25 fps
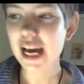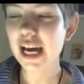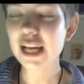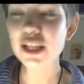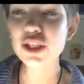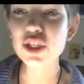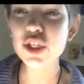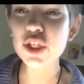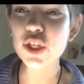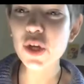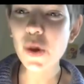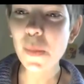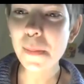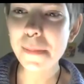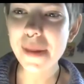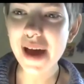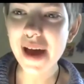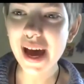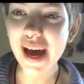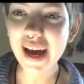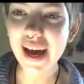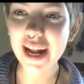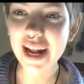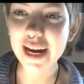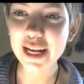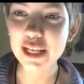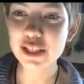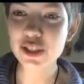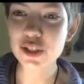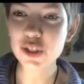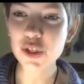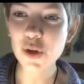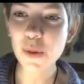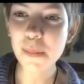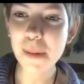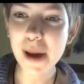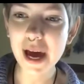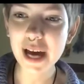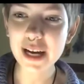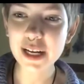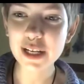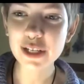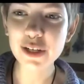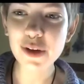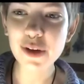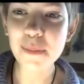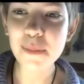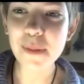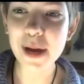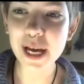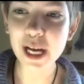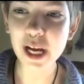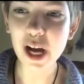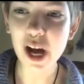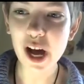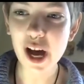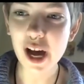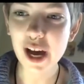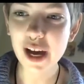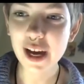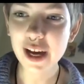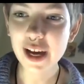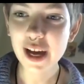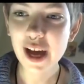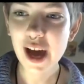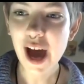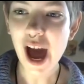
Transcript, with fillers: It's so bad. It's so bad. You know my car?